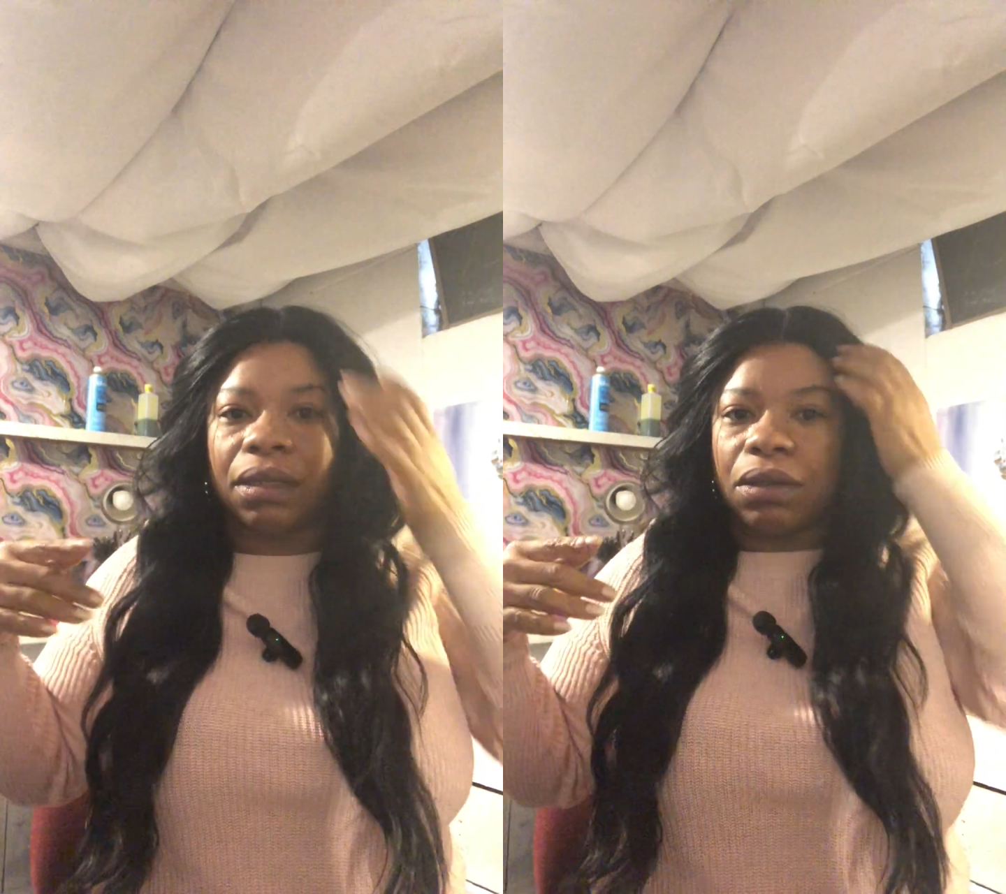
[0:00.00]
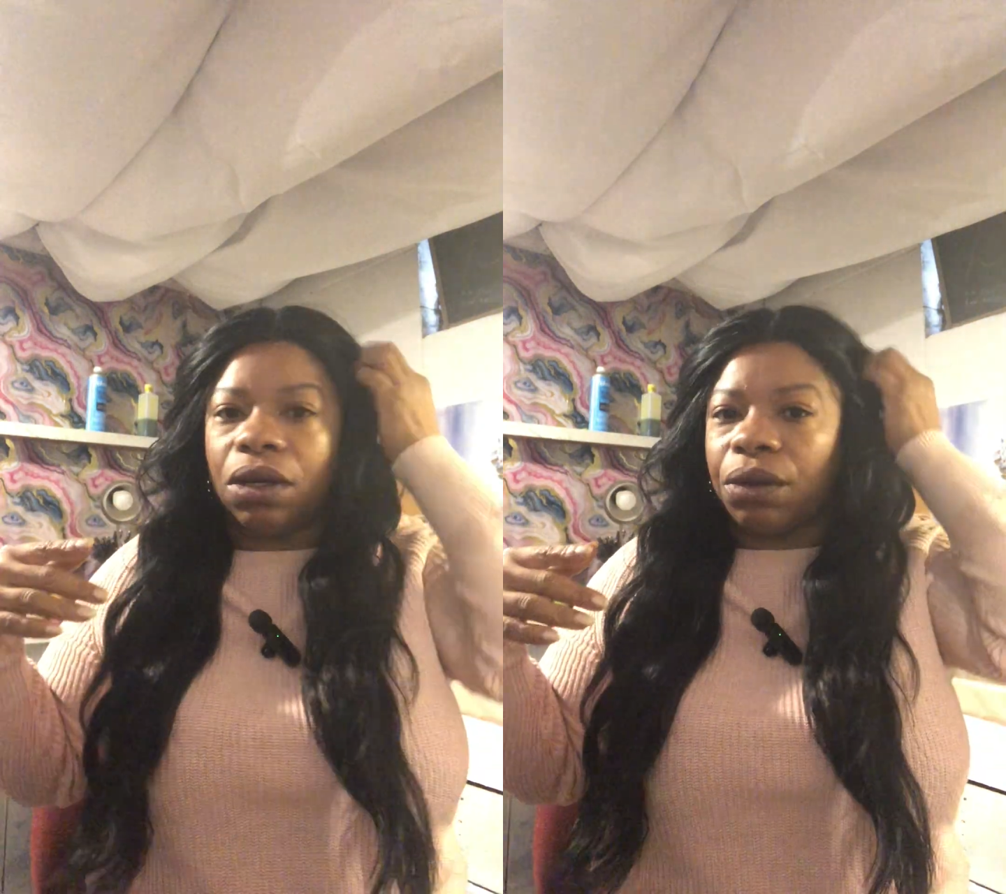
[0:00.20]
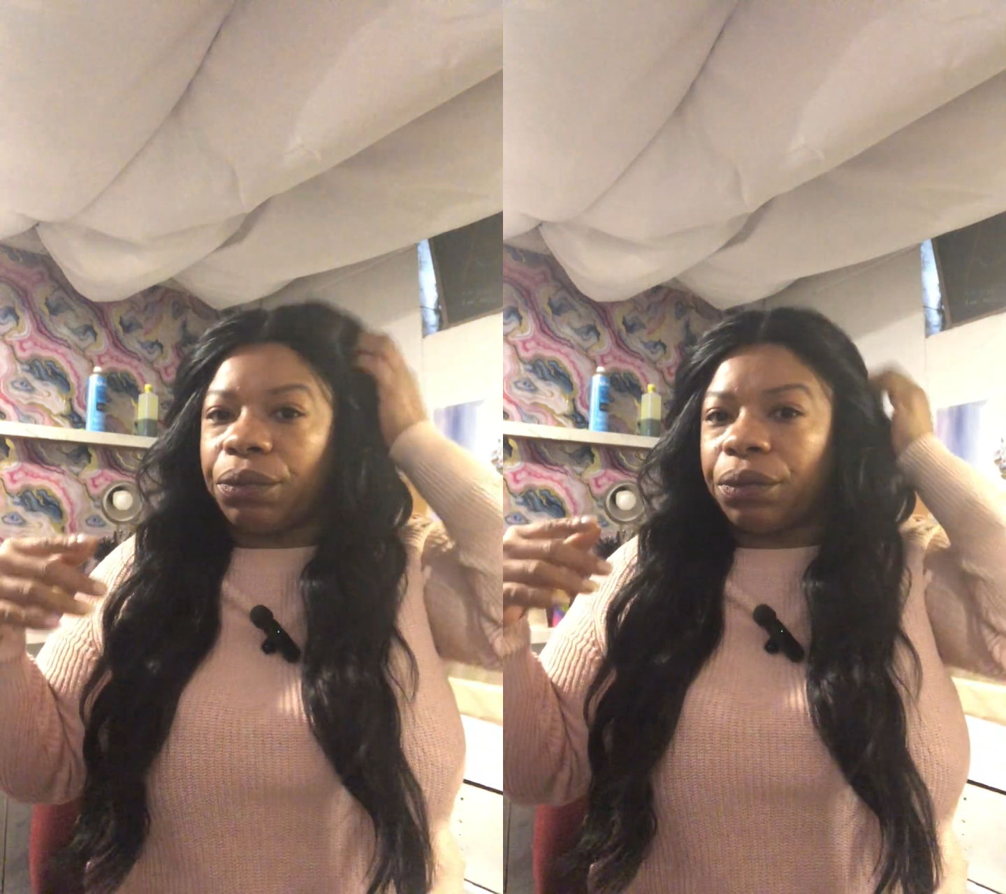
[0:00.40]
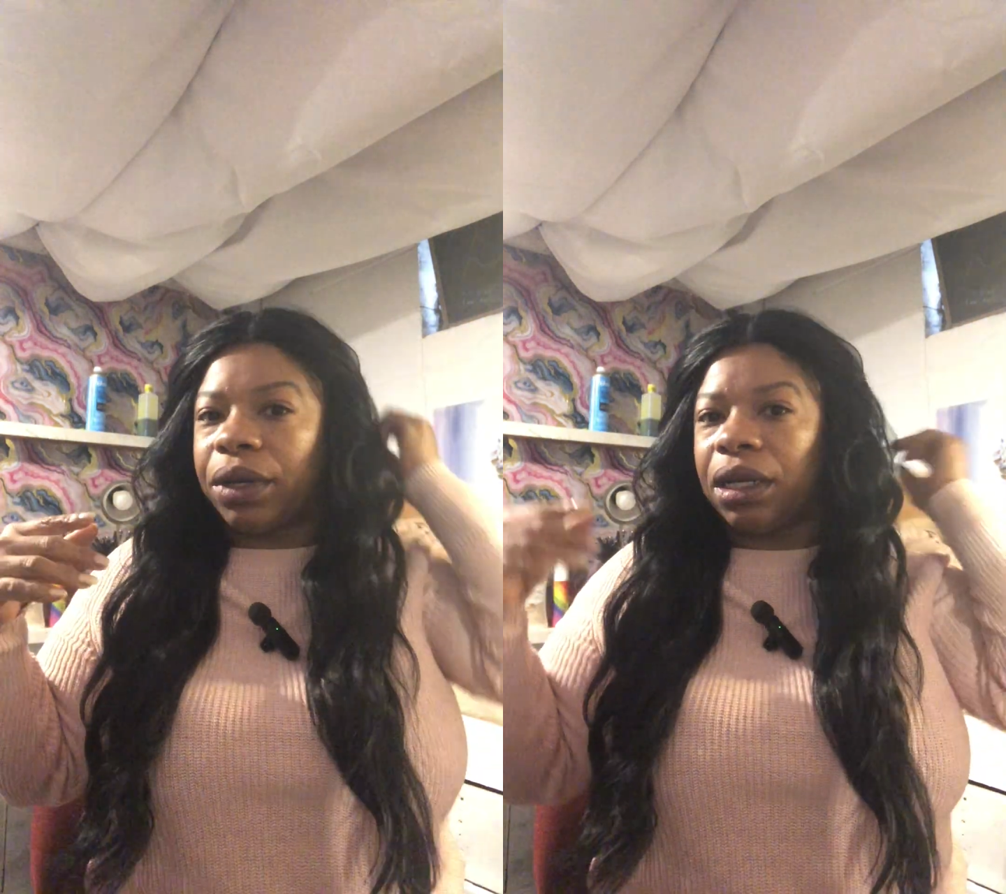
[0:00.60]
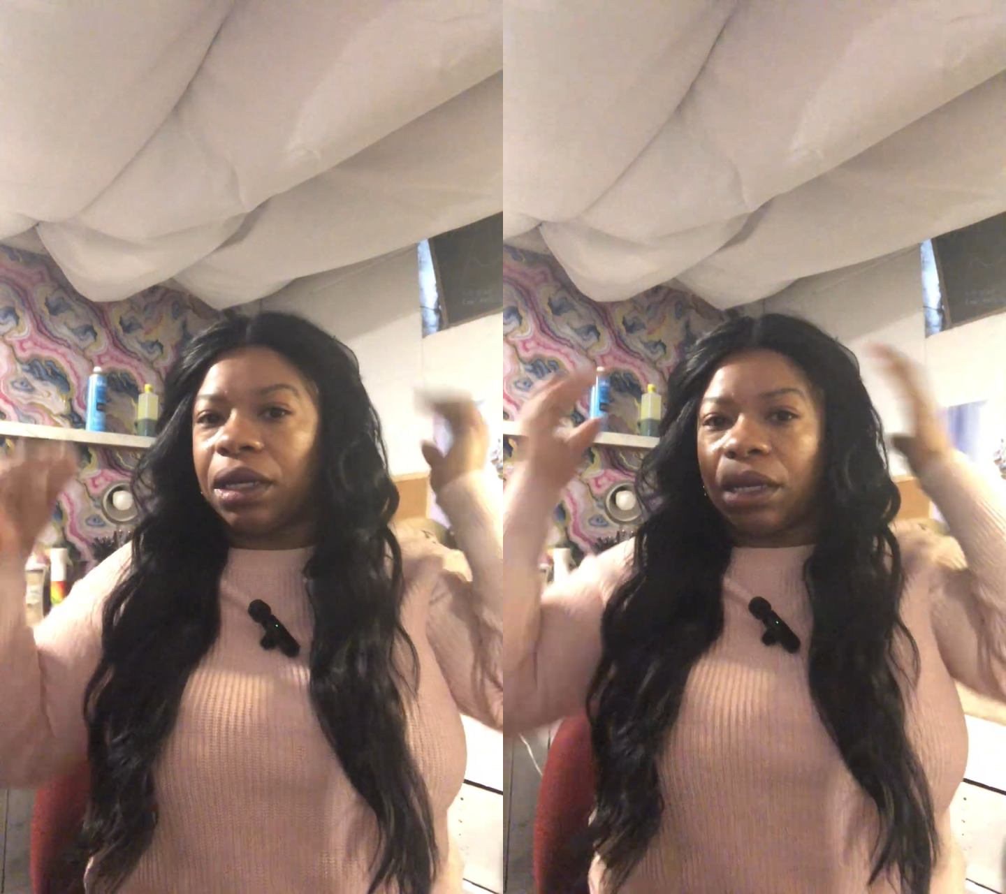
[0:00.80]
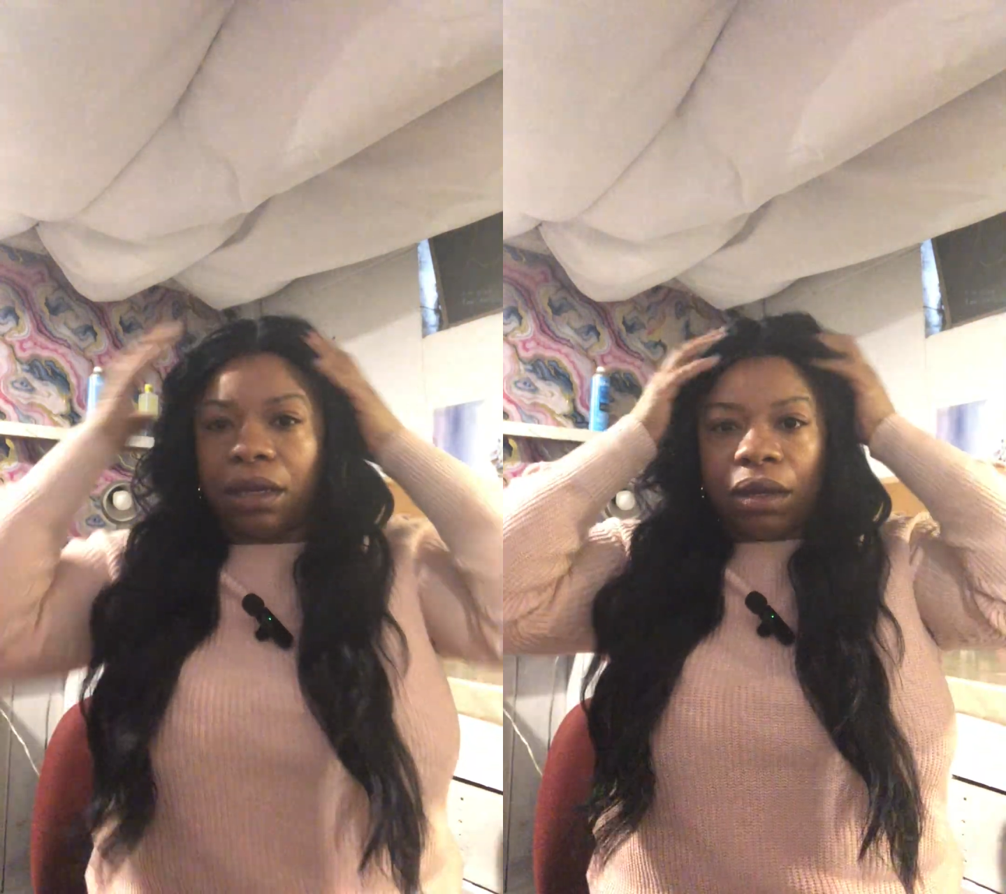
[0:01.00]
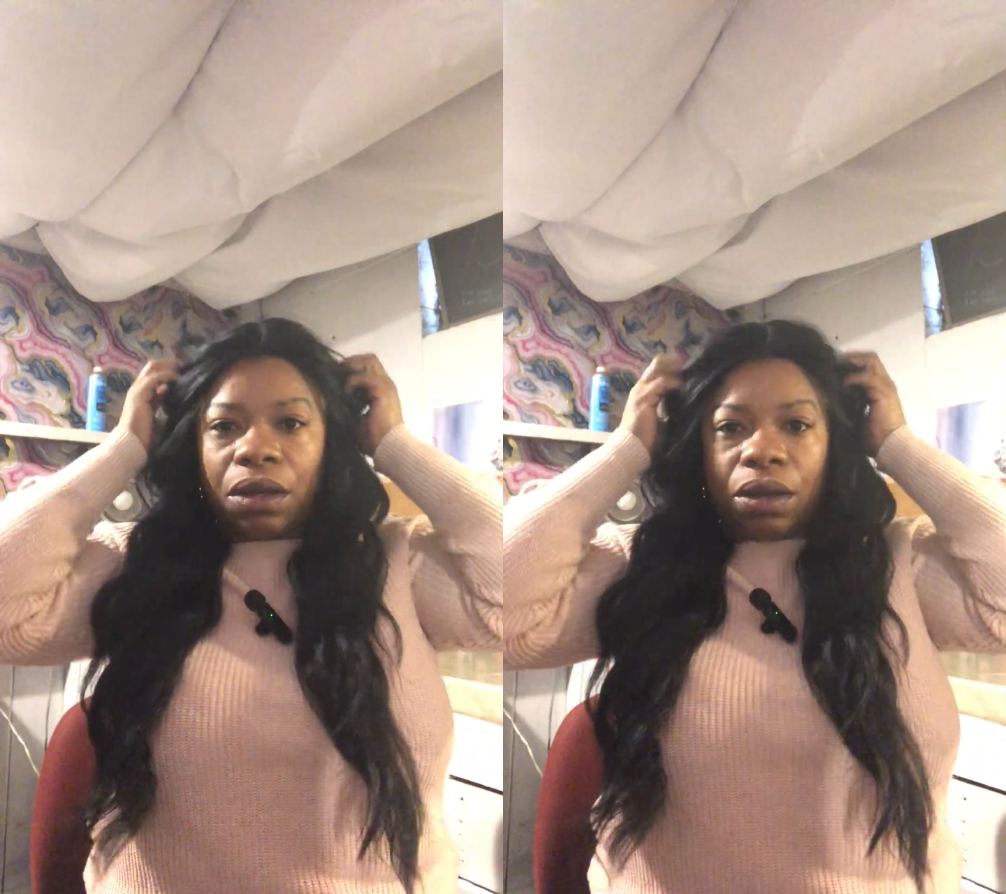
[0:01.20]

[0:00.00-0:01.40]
look really,